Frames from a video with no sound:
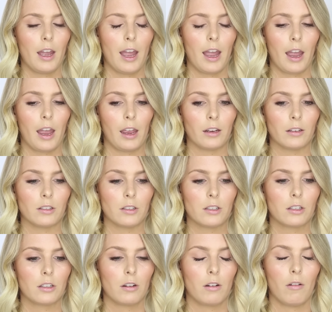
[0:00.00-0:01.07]

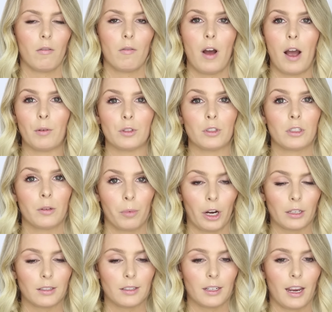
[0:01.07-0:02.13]
and I was
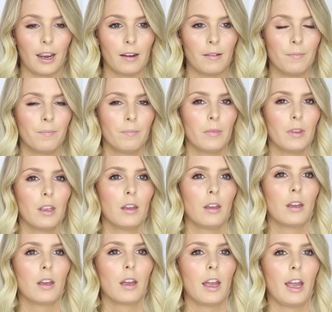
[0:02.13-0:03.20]
depressed again.
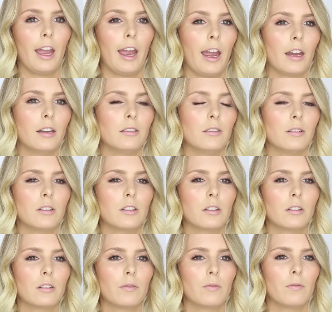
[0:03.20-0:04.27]
And
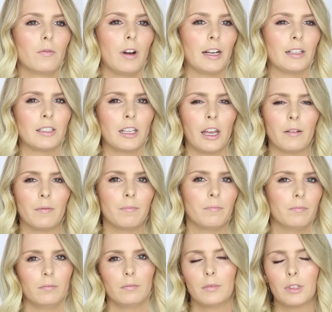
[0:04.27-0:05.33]
I said
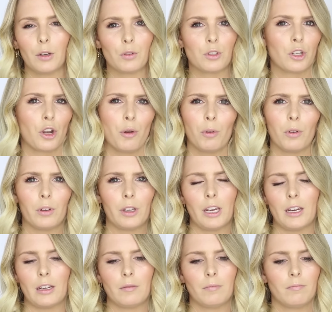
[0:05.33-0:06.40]
there was no
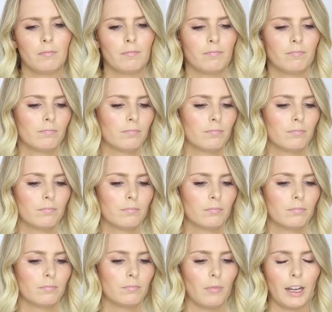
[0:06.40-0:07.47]
bullying.
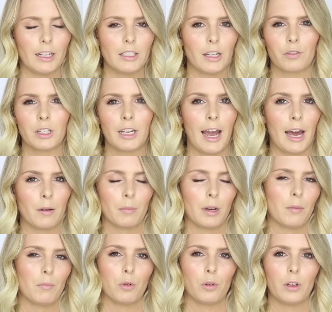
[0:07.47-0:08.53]
I definitely hadn't
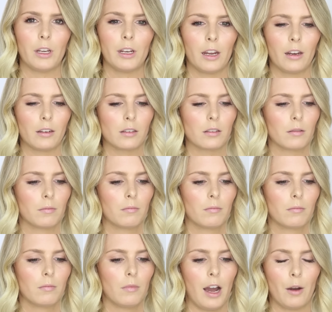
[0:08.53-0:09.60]
been bullied, and
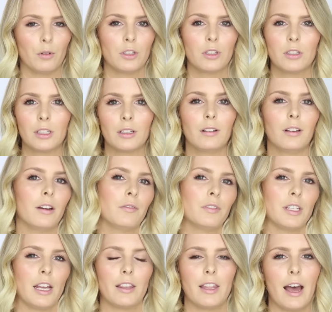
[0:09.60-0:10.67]
I would still have
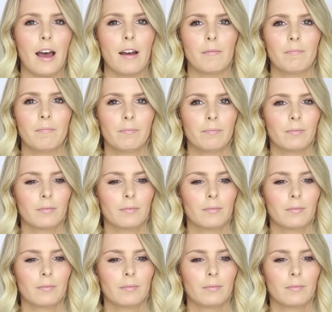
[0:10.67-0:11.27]
said that